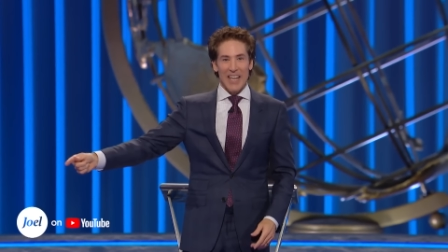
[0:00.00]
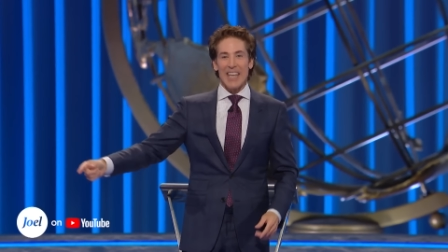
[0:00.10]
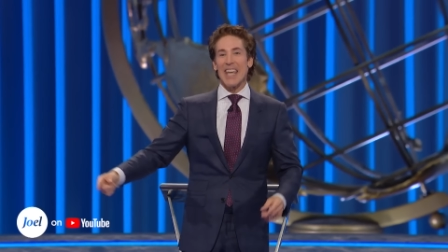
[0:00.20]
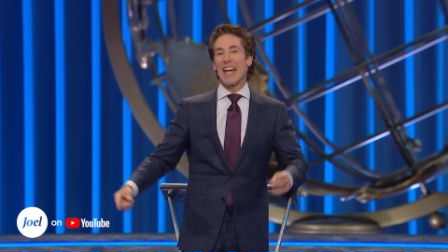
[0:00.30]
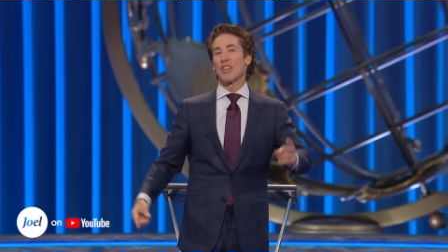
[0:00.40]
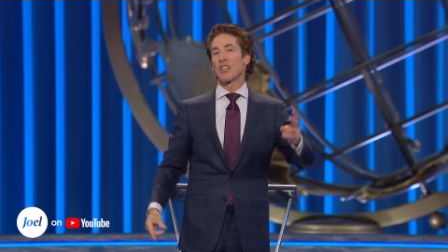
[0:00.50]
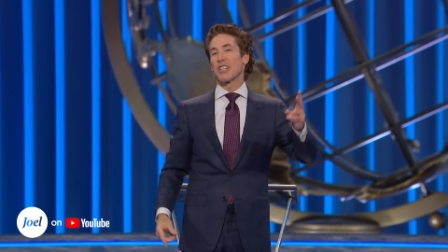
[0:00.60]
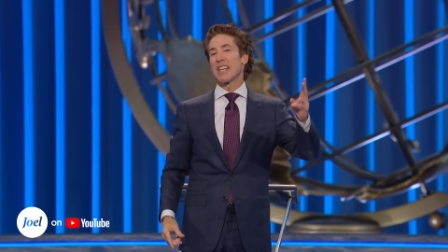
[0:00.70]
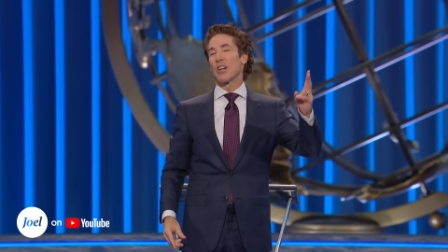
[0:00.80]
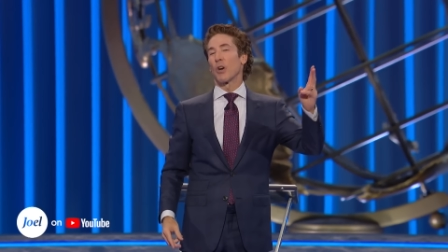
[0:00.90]
He hadn't
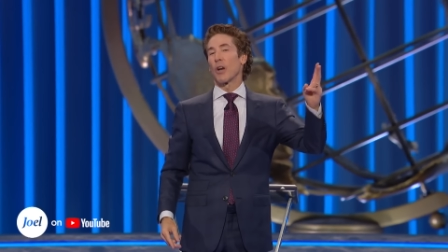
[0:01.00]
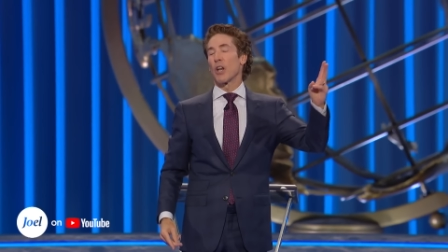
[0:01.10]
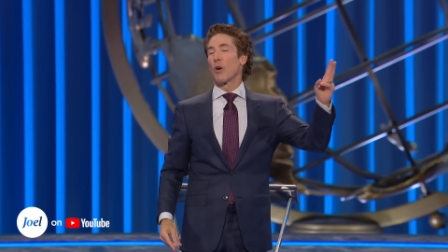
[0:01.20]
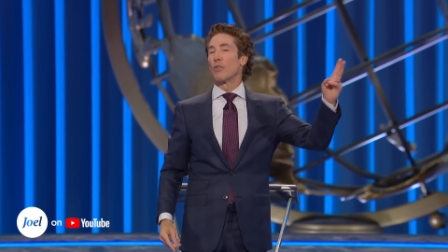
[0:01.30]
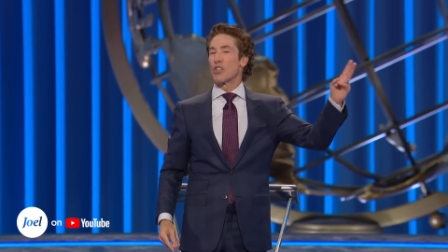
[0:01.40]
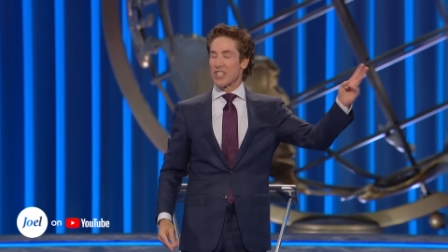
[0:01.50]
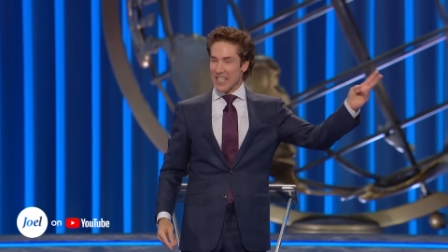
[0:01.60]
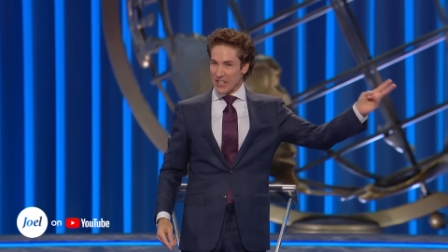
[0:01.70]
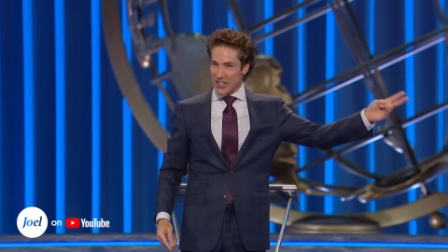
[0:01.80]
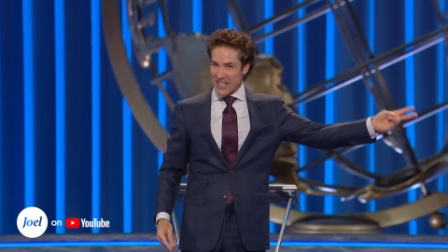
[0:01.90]
seen her in over
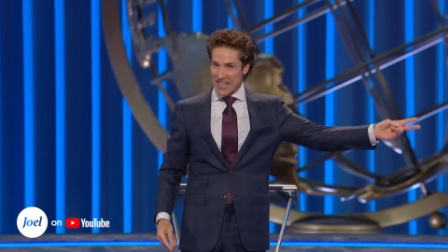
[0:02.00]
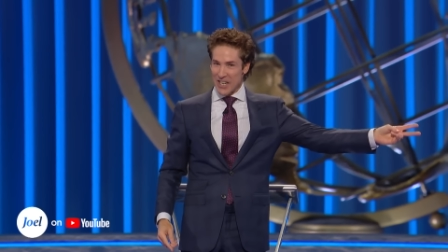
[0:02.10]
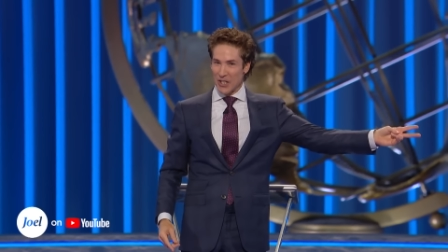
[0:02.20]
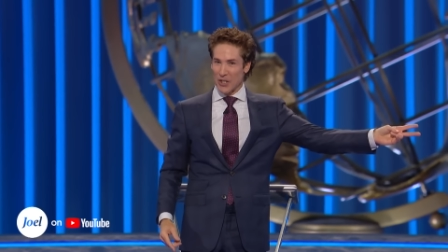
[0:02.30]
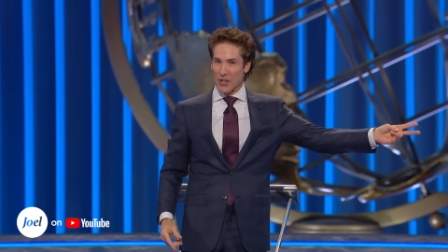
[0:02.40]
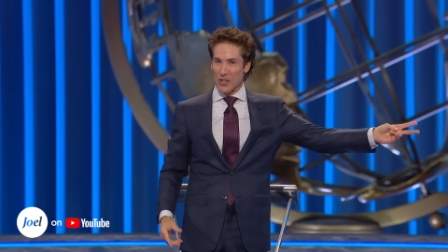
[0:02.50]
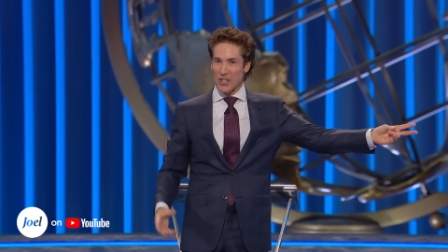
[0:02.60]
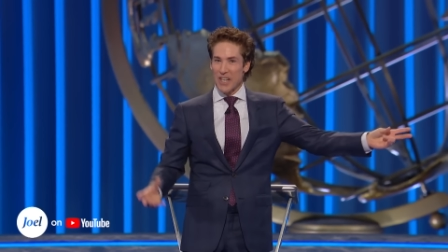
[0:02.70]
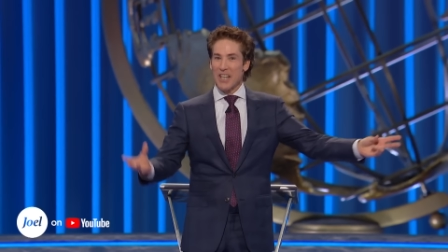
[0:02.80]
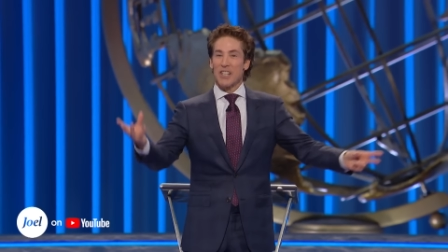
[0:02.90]
60 years